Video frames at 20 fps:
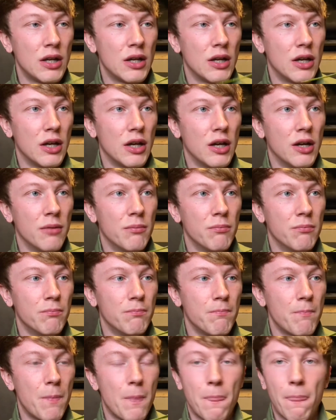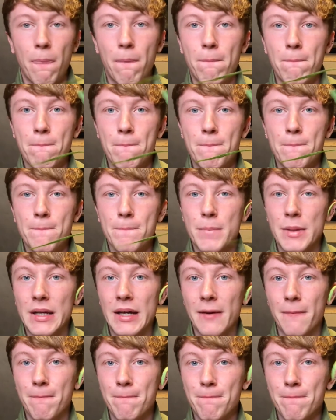But yeah,
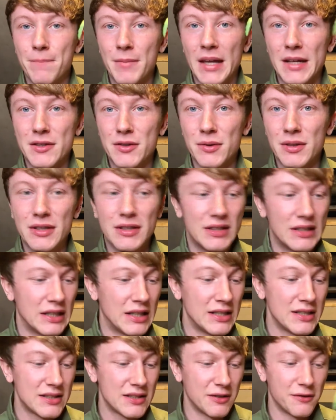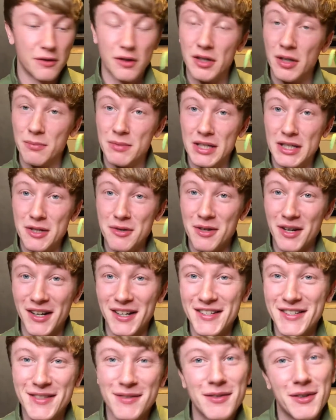that's doing nice. I thought I'd update you
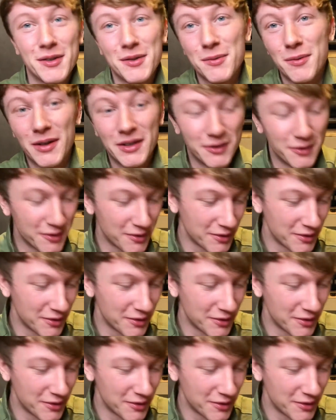guys because why not?